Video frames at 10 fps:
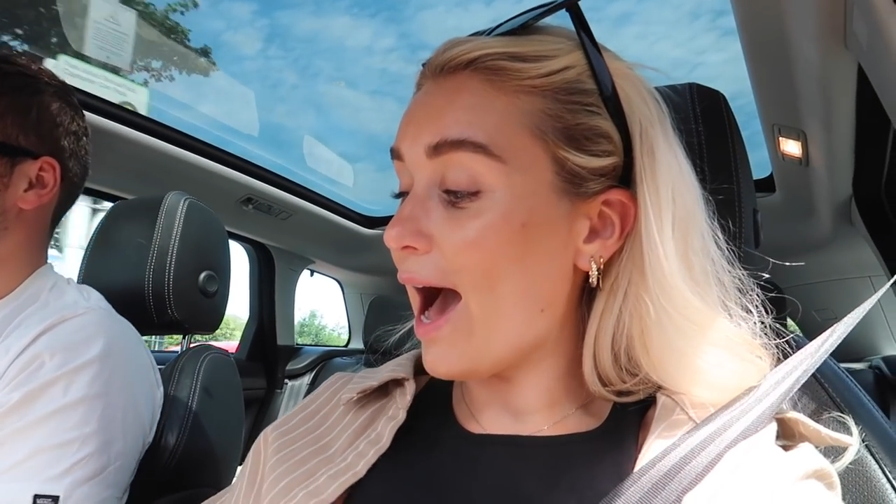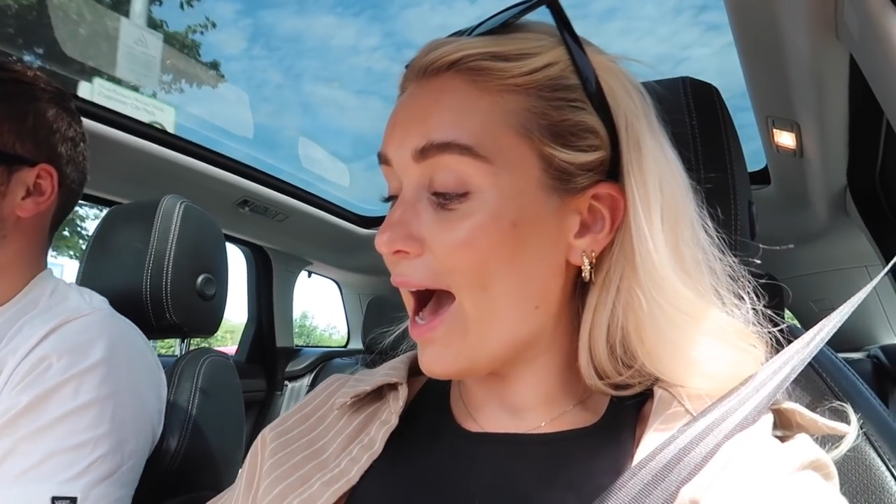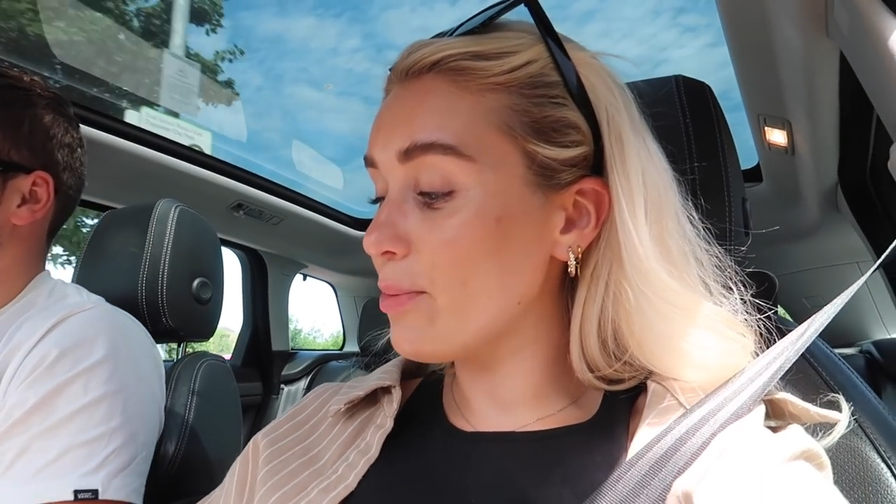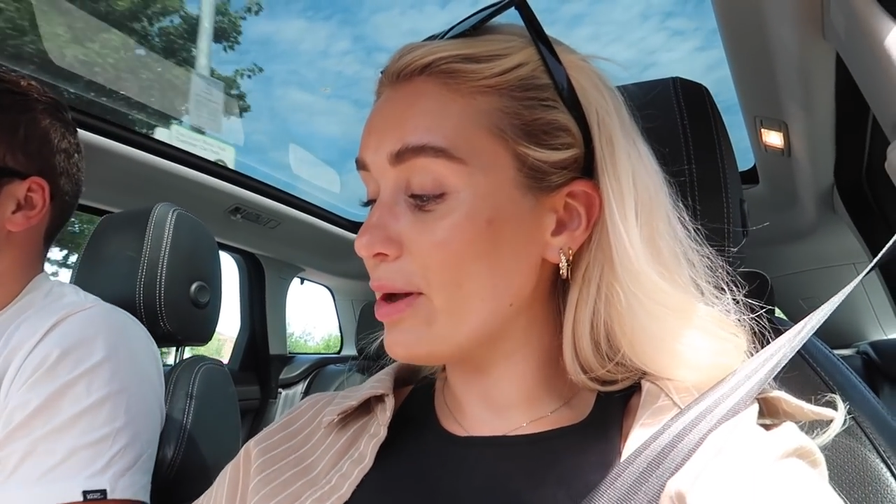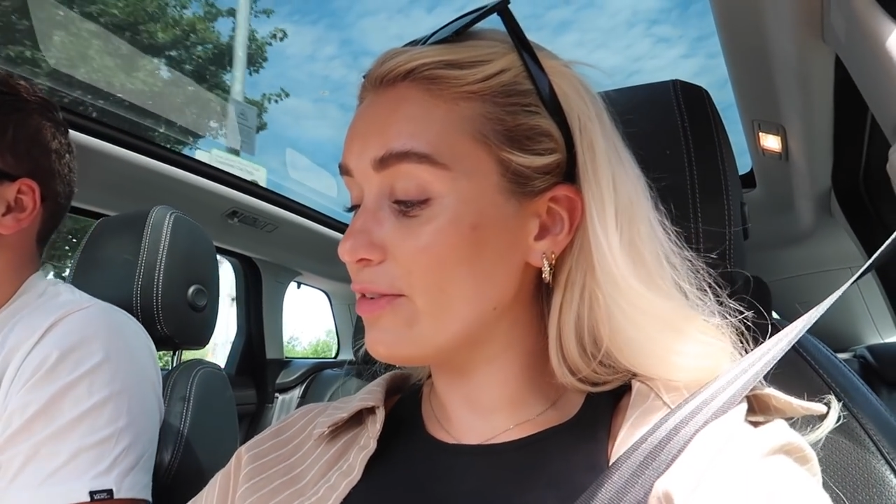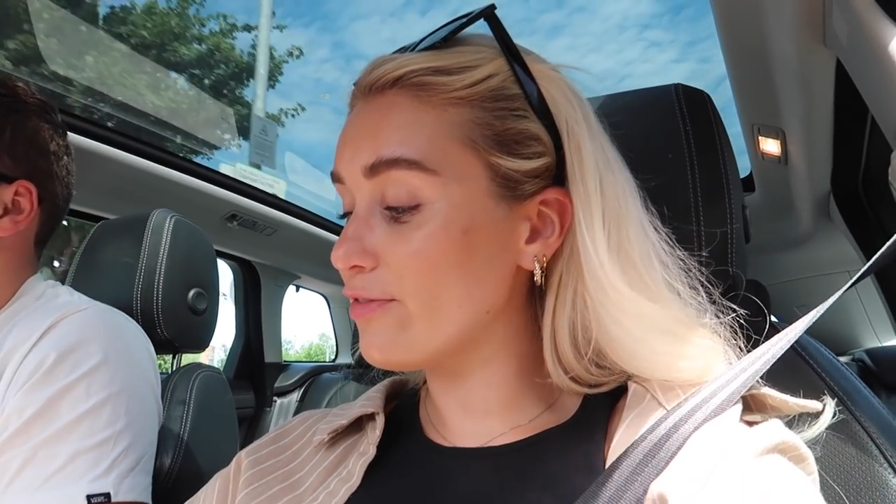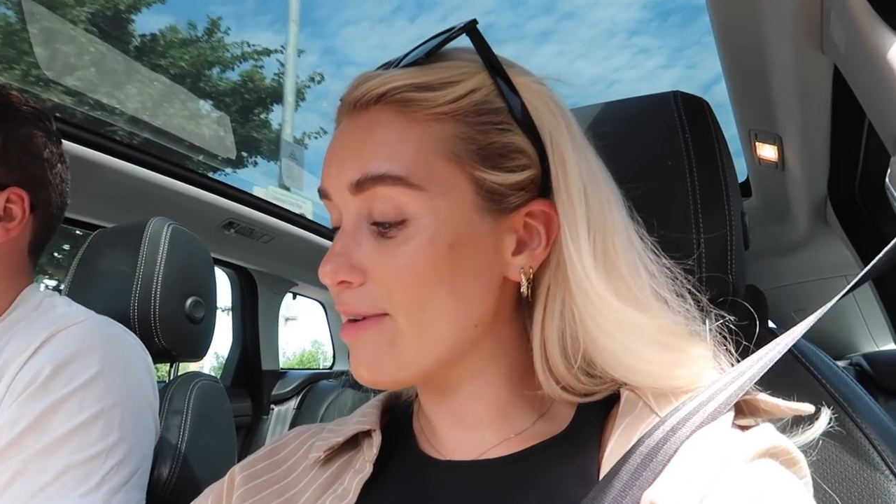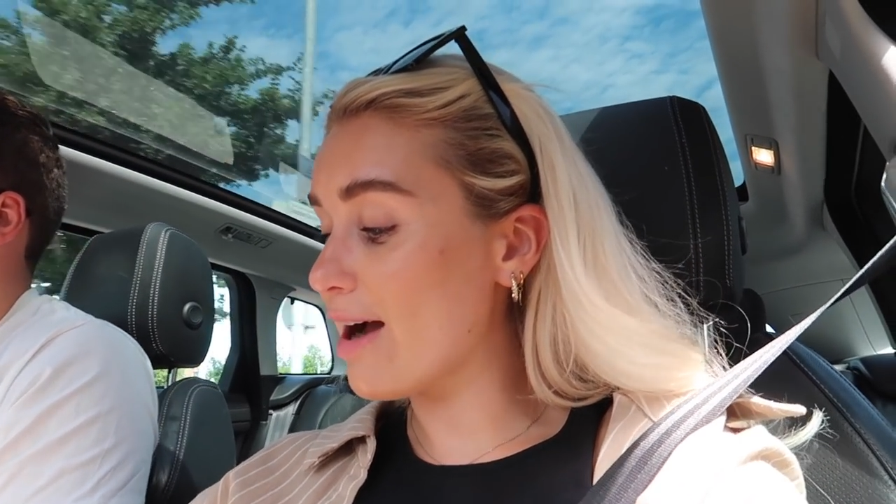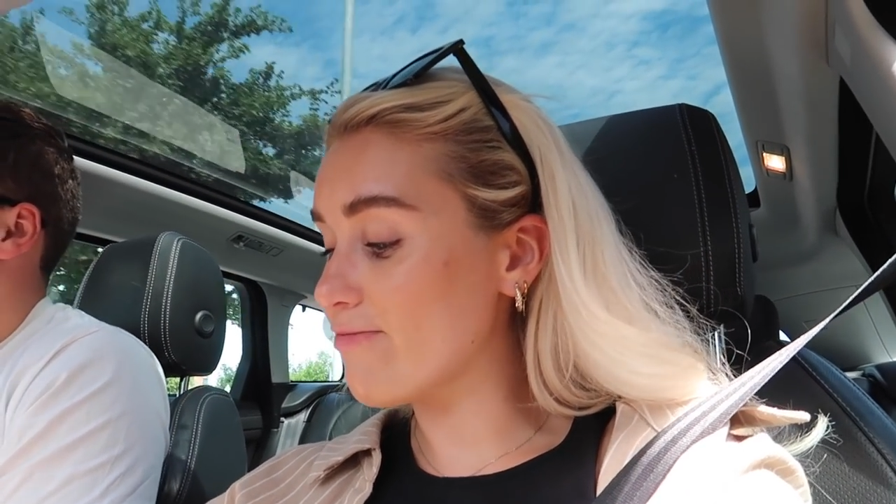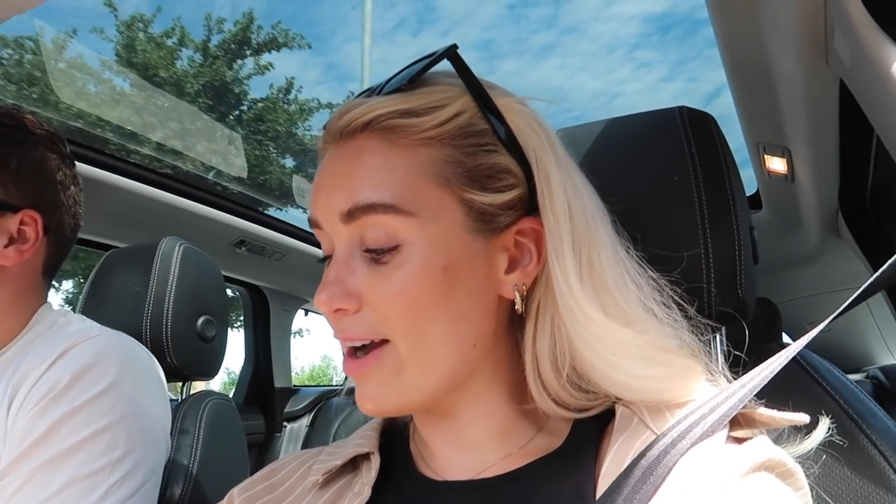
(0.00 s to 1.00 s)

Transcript: I went for our